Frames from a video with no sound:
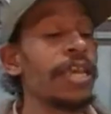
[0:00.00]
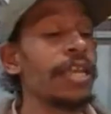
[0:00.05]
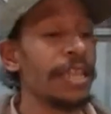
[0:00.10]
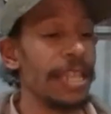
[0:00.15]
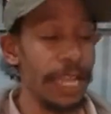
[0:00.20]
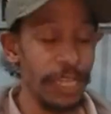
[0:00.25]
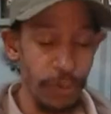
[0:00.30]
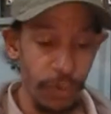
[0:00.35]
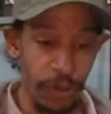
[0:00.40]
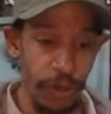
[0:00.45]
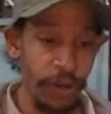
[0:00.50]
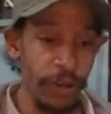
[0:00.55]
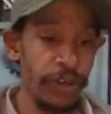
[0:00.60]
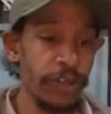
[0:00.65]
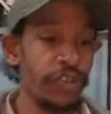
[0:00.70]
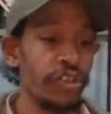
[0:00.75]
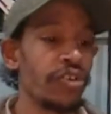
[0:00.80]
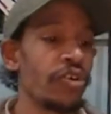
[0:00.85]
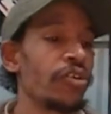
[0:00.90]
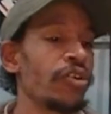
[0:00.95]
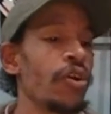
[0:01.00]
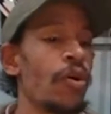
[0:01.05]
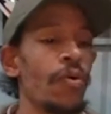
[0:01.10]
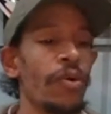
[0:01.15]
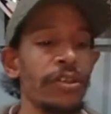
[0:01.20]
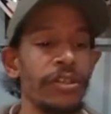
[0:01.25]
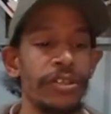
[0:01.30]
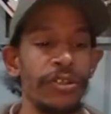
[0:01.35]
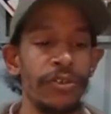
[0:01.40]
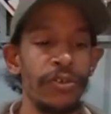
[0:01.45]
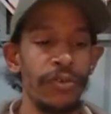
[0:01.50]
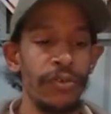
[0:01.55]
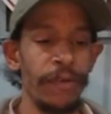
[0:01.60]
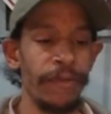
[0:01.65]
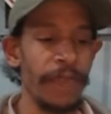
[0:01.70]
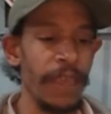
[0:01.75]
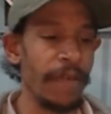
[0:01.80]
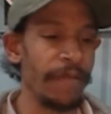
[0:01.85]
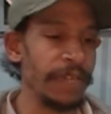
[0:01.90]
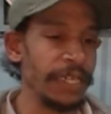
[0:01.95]
that's when you're going to start going to, if
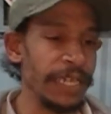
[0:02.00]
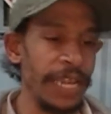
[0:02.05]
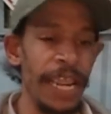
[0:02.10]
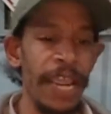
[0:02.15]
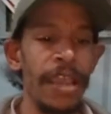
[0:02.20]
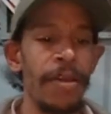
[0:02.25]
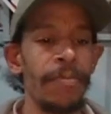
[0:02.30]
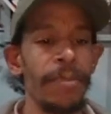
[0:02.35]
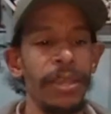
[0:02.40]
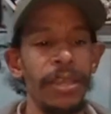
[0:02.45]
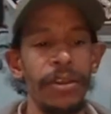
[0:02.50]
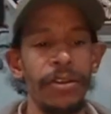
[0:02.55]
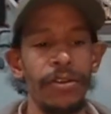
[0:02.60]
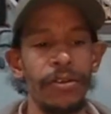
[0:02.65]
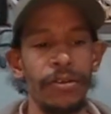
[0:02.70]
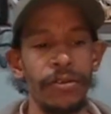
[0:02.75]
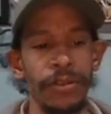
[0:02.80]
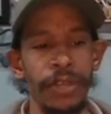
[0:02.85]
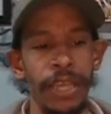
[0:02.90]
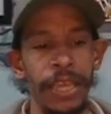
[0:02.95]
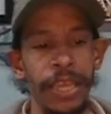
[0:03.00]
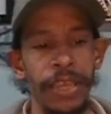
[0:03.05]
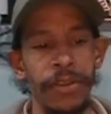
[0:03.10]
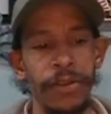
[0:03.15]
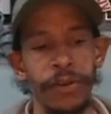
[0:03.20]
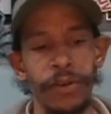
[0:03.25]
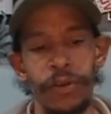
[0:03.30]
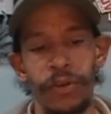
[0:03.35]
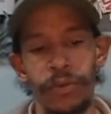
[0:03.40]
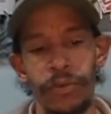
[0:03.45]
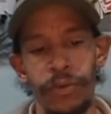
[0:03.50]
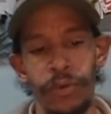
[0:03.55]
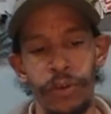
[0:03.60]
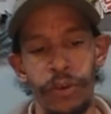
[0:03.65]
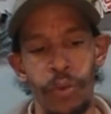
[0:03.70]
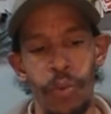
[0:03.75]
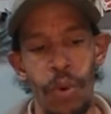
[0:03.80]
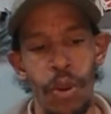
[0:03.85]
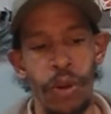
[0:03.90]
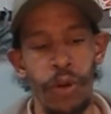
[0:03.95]
you have a dam in your lake or
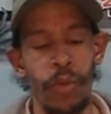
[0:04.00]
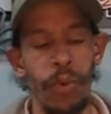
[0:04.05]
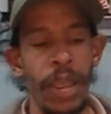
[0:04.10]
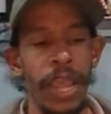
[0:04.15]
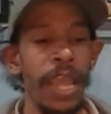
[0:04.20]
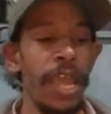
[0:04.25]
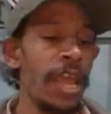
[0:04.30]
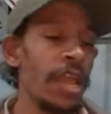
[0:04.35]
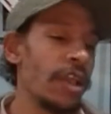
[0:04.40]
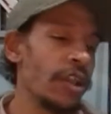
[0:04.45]
your waterway,